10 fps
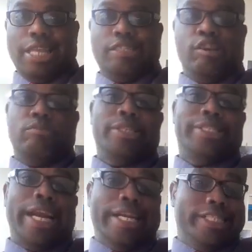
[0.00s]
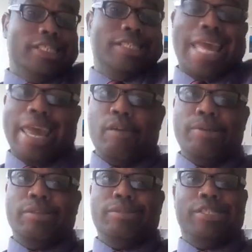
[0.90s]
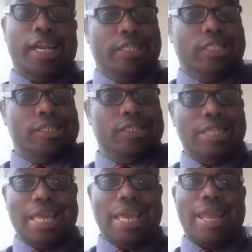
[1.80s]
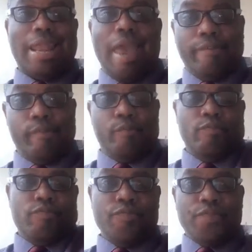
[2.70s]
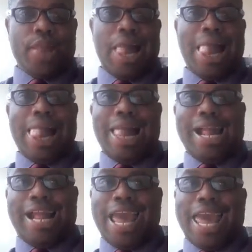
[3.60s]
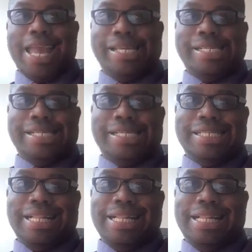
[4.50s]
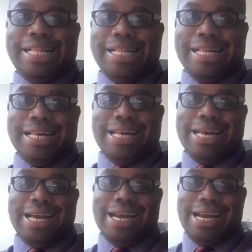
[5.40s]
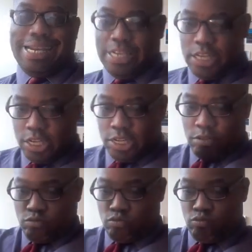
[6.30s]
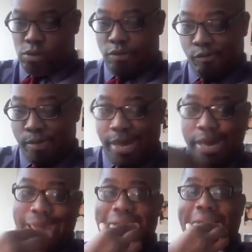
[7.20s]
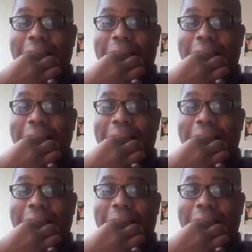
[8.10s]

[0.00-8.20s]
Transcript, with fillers: No more church. Ain't gonna be no church in heaven. And uh, we will be